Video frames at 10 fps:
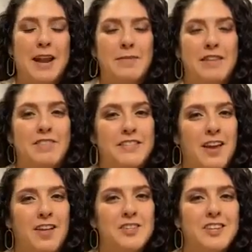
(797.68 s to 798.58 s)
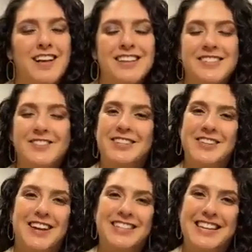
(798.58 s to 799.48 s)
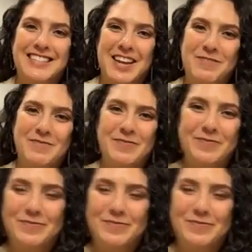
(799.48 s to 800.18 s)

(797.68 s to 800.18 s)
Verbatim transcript: Anatomy and Physiology class. We'll see you guys next time.